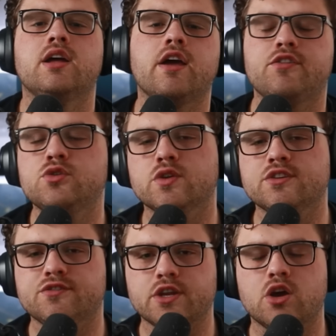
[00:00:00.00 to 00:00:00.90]
If you enjoyed this
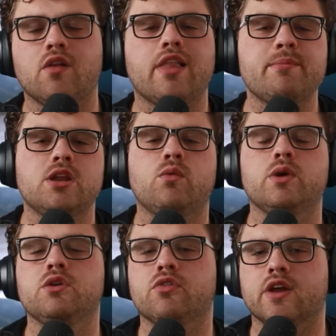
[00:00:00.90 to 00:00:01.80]
video, let me know what you
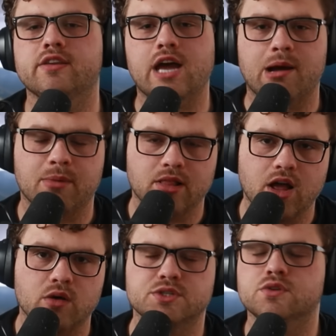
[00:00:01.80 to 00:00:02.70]
think down below.
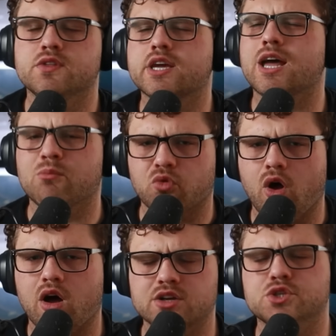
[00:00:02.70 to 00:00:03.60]
Do you think I'm
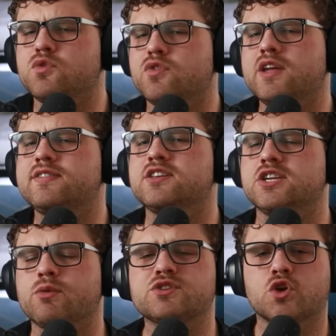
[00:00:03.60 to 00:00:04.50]
wrong? Do you think the
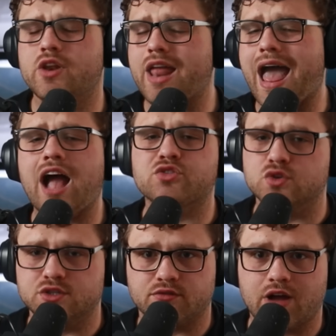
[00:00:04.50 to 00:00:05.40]
D-Rex could actually
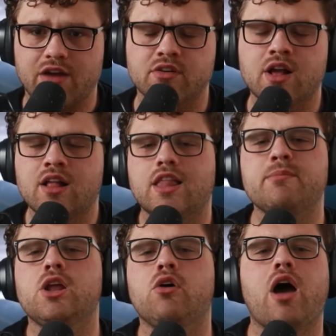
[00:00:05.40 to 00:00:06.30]
survive? Let me
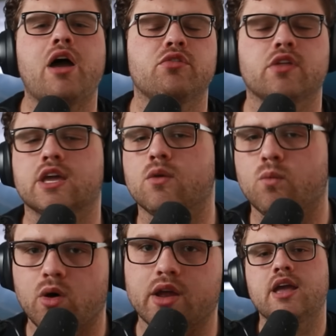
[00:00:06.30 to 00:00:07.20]
know how you think it
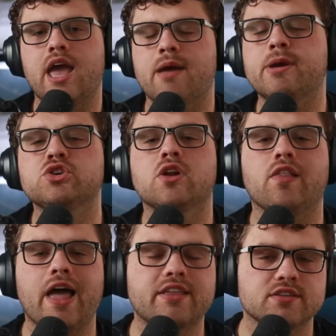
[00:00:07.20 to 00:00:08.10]
would. And make sure to like
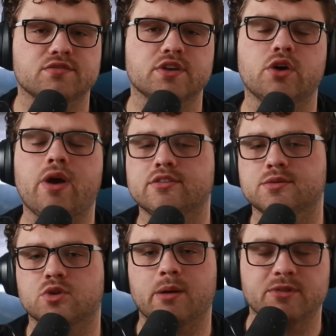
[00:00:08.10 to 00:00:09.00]
this video and
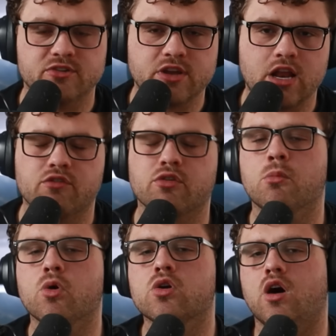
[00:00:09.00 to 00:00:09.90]
subscribe to the channel for more
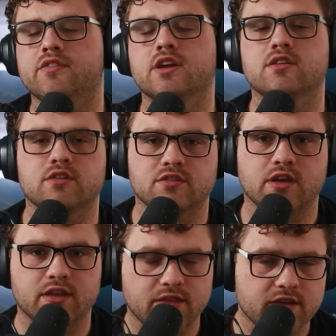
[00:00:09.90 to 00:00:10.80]
content just like
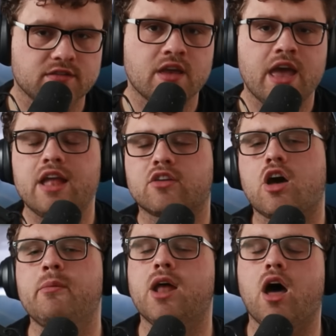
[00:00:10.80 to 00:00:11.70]
this and
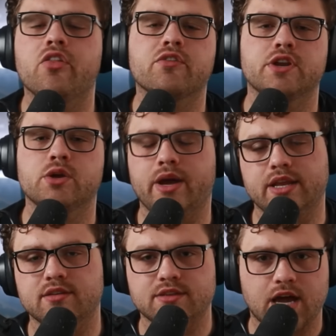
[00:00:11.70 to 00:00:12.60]
comment other video ideas
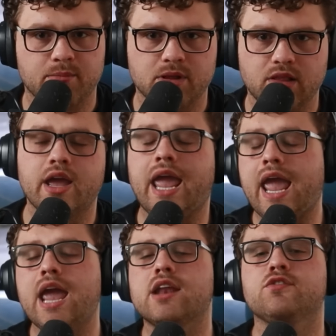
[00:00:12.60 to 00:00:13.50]
down below.
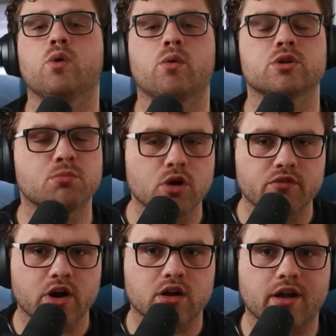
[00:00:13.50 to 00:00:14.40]
And if you want to watch more of our
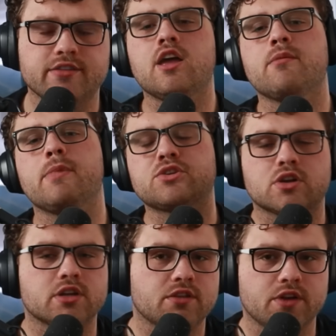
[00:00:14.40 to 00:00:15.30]
content, make sure to click
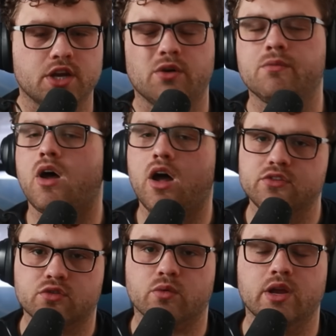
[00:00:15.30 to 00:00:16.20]
the video on
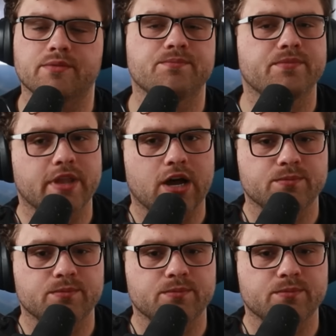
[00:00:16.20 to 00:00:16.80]
screen now.